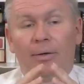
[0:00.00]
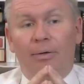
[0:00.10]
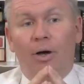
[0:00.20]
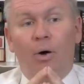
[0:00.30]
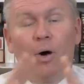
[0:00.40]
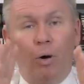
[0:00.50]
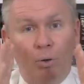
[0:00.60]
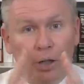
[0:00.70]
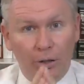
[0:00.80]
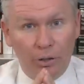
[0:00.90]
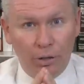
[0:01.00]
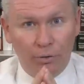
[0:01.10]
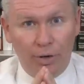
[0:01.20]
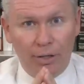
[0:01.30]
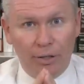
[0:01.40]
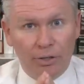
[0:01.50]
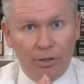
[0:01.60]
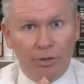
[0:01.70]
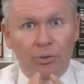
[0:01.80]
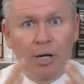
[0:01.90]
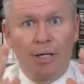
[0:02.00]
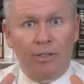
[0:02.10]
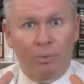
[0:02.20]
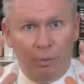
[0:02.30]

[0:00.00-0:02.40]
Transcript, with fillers: Now hold on to your faith in Jesus Christ.